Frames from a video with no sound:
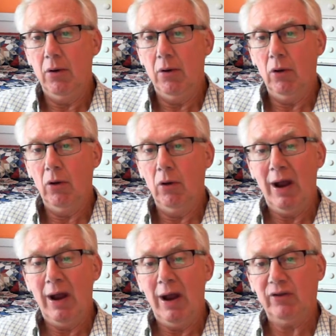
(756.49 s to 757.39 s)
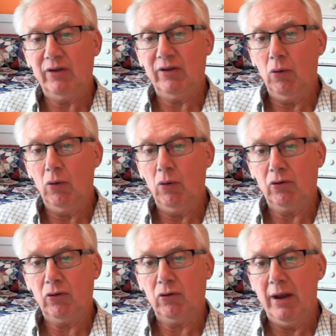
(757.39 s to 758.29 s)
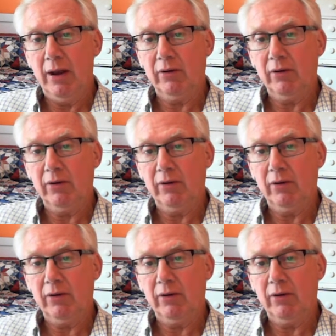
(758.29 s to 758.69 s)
on the right side, or the credit